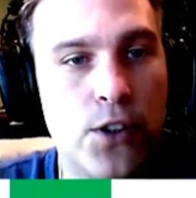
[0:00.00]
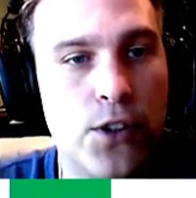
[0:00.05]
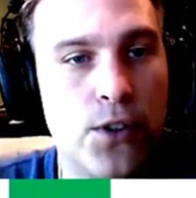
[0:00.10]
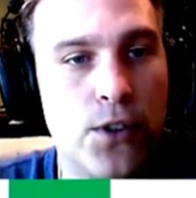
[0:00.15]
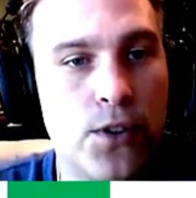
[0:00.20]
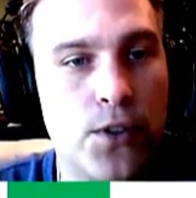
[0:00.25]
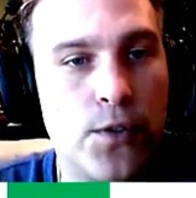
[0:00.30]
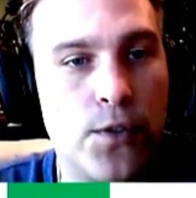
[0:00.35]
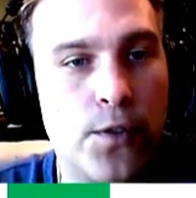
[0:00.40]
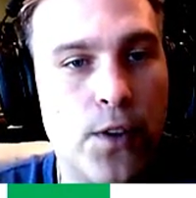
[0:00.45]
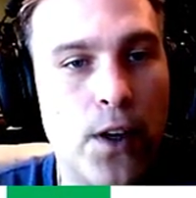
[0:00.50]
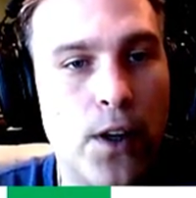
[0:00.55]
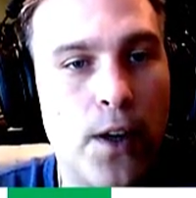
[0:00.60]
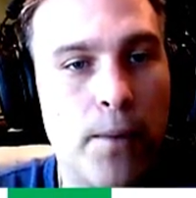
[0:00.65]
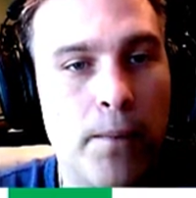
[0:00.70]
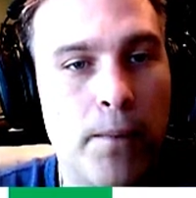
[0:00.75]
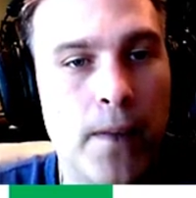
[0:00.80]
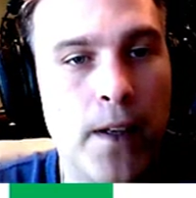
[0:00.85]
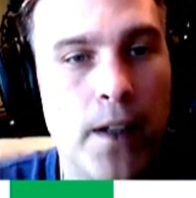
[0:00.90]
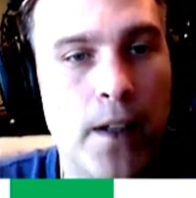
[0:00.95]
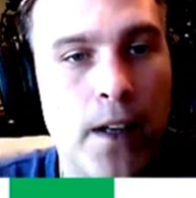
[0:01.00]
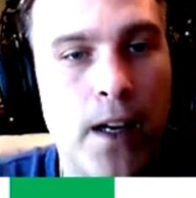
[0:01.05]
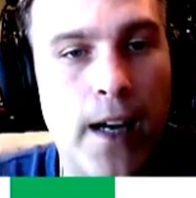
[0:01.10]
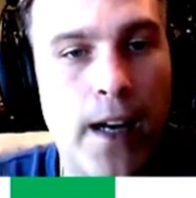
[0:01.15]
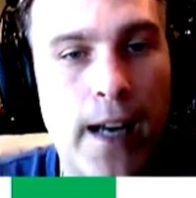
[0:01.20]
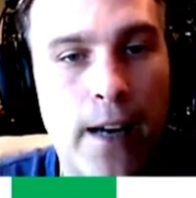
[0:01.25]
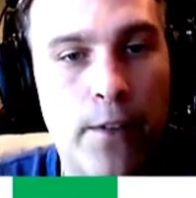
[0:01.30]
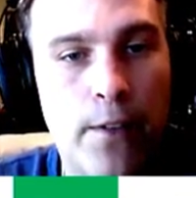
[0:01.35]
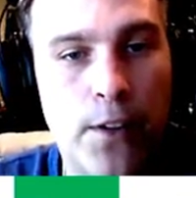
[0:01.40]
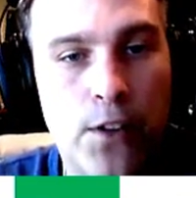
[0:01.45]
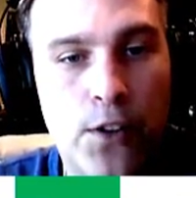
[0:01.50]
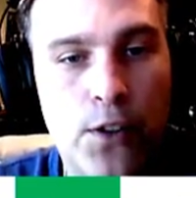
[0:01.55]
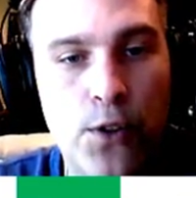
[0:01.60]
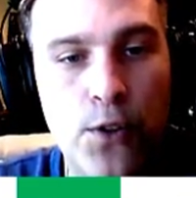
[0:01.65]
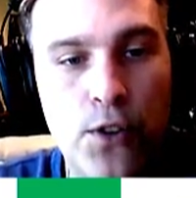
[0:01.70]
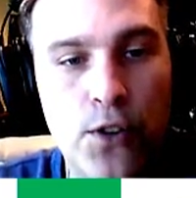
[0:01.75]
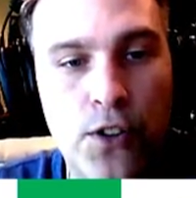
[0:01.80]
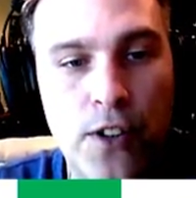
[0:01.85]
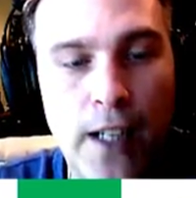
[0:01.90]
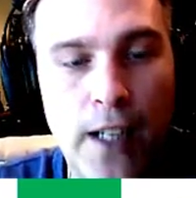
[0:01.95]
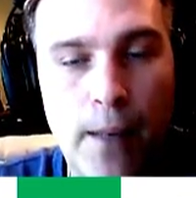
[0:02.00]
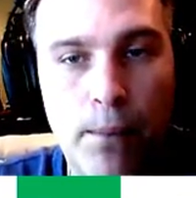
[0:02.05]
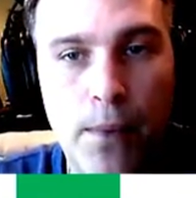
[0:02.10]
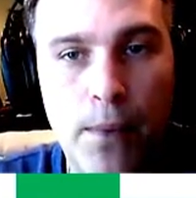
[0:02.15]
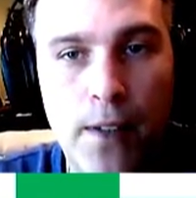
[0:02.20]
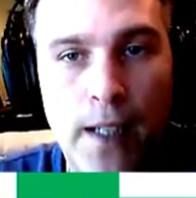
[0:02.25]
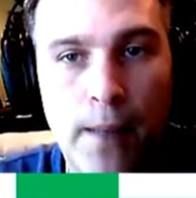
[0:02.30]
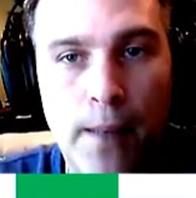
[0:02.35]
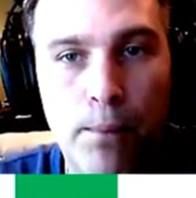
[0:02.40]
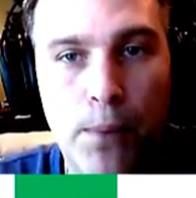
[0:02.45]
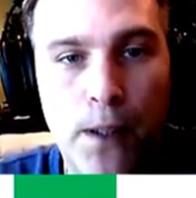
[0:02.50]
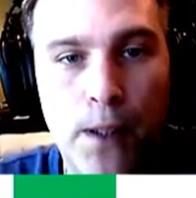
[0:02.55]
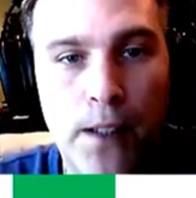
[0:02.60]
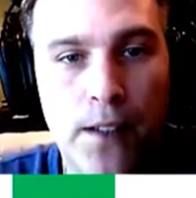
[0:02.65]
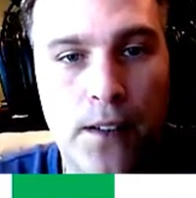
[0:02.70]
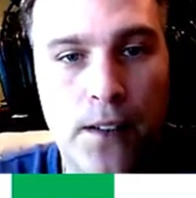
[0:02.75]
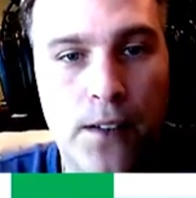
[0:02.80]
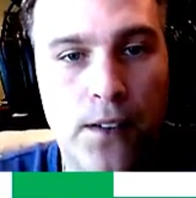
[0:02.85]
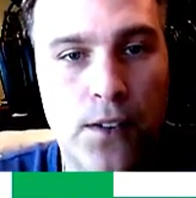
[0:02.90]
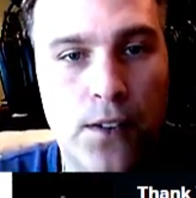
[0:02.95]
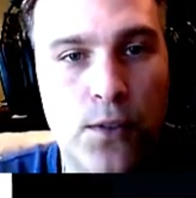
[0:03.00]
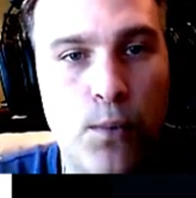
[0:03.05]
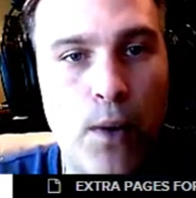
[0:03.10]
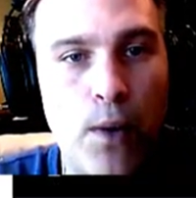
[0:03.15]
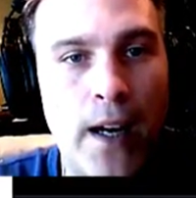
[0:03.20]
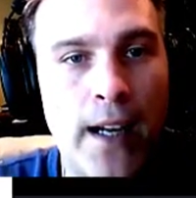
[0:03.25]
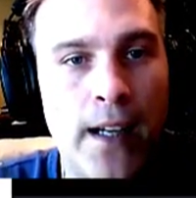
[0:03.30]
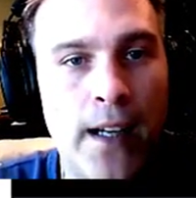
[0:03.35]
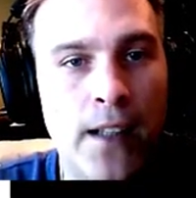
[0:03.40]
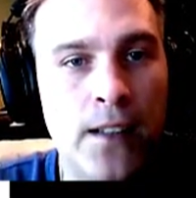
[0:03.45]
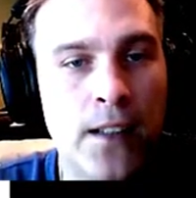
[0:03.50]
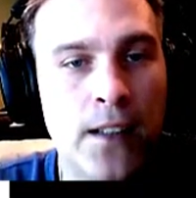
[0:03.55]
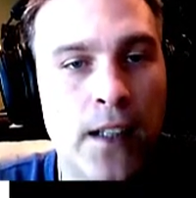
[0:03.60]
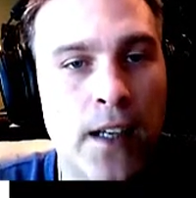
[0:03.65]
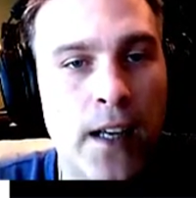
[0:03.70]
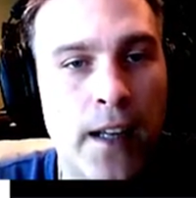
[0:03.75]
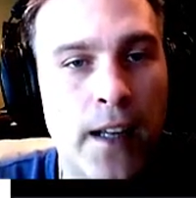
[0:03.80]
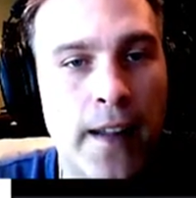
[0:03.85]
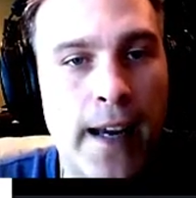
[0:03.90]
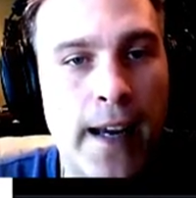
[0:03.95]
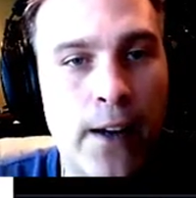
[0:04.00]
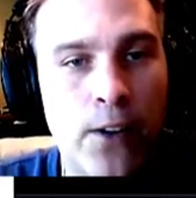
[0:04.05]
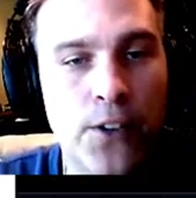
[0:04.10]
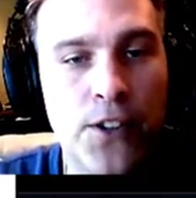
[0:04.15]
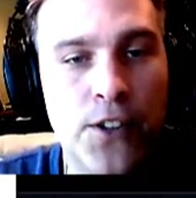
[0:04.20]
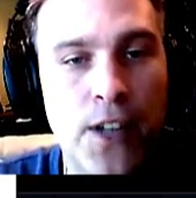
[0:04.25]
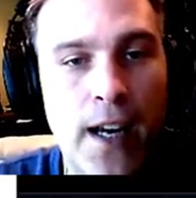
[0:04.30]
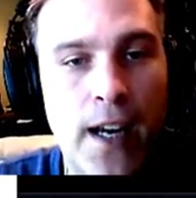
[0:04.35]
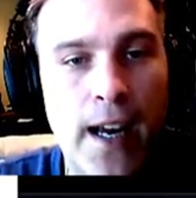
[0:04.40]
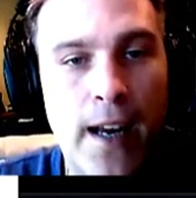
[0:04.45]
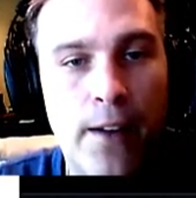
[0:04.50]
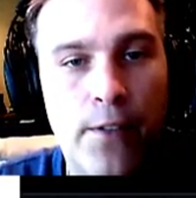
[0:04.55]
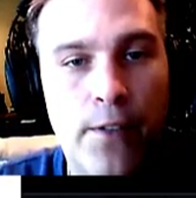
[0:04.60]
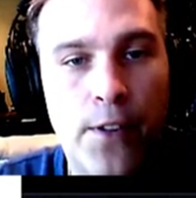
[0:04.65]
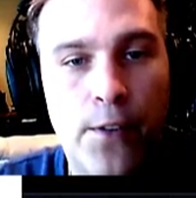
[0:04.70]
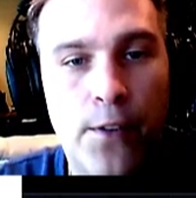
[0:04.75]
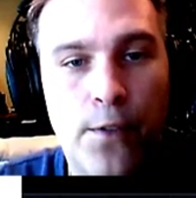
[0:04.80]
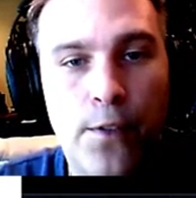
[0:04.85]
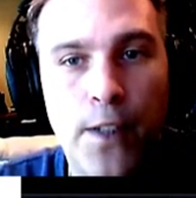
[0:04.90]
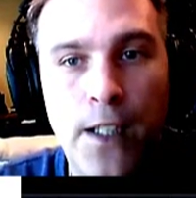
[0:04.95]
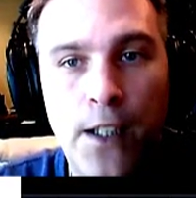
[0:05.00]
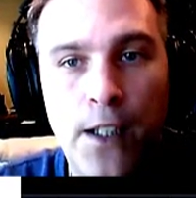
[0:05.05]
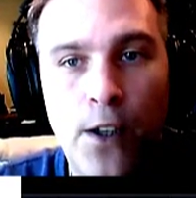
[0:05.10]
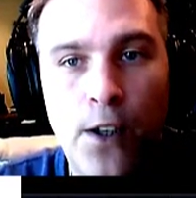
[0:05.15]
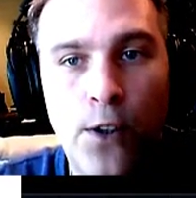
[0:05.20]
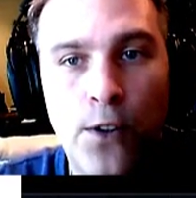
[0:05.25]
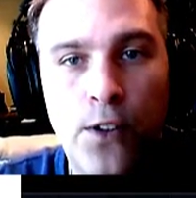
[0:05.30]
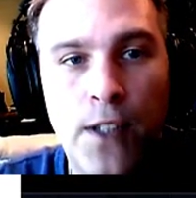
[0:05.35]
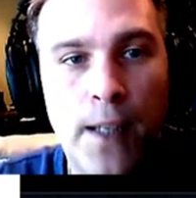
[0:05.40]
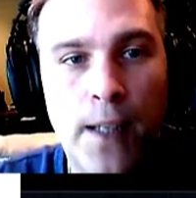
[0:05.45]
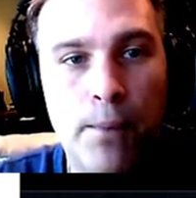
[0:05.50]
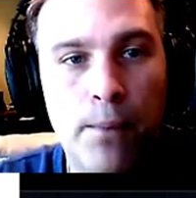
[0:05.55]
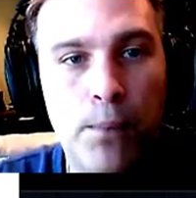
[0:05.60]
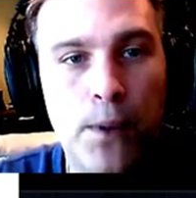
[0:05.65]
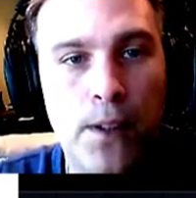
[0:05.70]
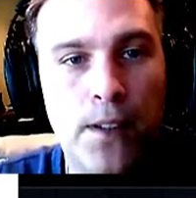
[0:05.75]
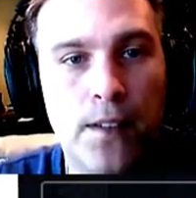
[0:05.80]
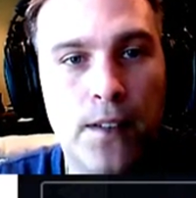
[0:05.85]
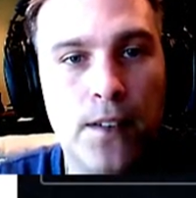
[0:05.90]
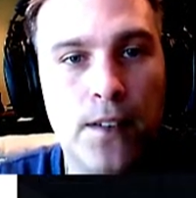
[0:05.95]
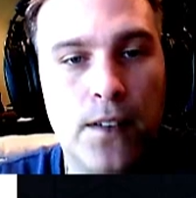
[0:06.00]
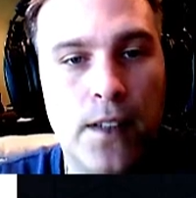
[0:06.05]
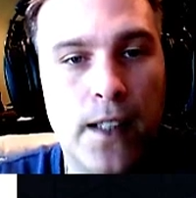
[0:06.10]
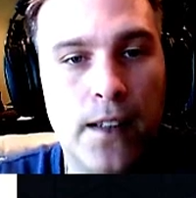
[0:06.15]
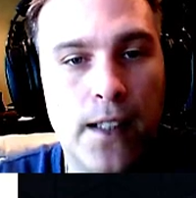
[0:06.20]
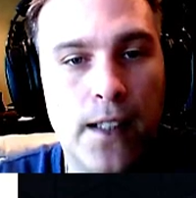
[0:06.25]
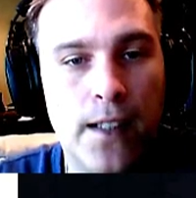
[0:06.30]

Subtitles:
to choose from. I have a 2-step templates as well. They also have the video templates